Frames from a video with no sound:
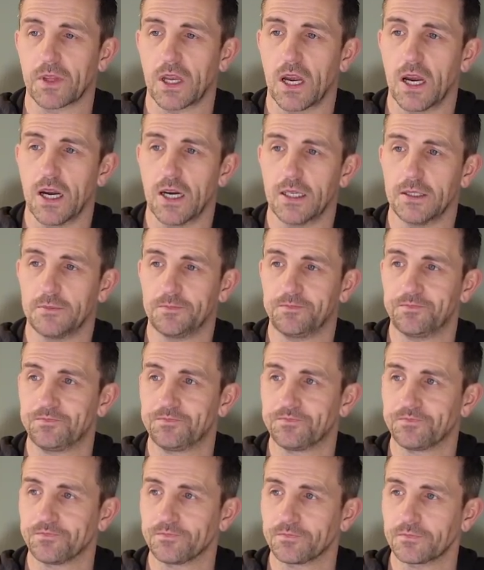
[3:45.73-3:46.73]

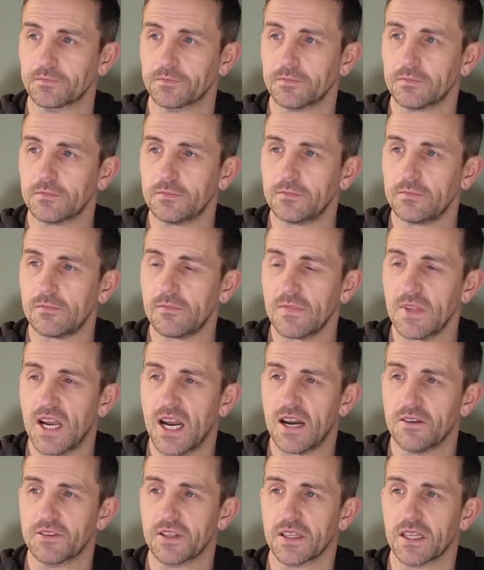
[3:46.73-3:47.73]

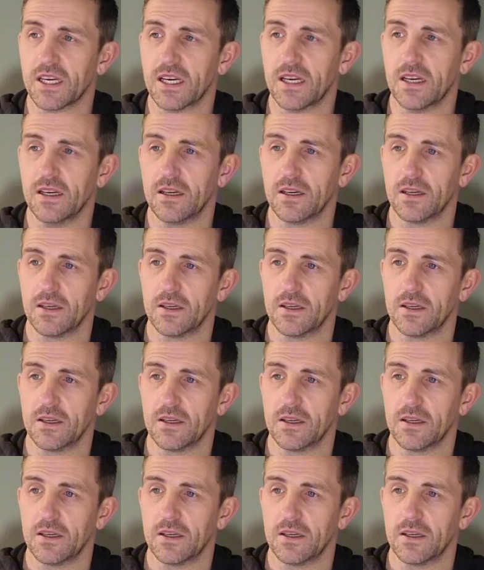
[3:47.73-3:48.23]
After that,